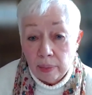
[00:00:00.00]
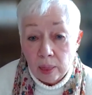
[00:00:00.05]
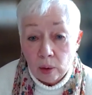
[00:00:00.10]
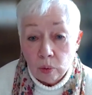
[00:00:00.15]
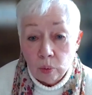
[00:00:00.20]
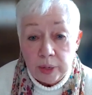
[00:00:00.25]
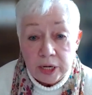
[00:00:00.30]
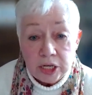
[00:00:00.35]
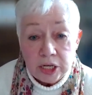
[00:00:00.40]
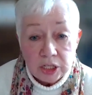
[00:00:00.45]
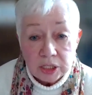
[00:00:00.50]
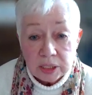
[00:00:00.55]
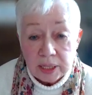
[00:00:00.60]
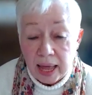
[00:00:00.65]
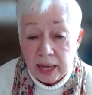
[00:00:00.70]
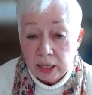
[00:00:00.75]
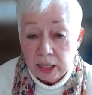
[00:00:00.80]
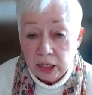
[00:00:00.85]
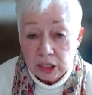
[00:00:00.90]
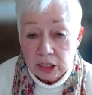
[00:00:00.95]
We just
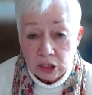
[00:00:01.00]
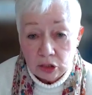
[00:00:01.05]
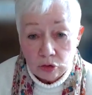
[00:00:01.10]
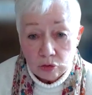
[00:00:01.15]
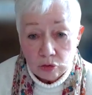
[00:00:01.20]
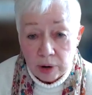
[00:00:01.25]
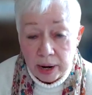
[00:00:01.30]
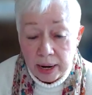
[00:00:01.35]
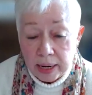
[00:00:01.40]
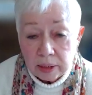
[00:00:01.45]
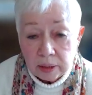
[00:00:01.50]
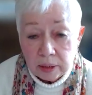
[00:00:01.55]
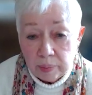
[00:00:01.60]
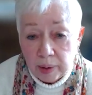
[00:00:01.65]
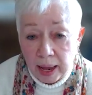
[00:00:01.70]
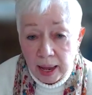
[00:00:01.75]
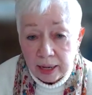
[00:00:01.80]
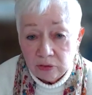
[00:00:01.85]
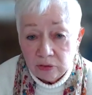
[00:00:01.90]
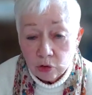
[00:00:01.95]
had this great
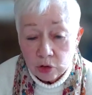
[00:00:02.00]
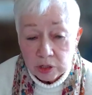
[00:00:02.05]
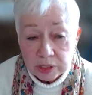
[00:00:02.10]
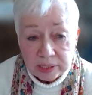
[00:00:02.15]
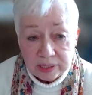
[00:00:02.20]
back and forth.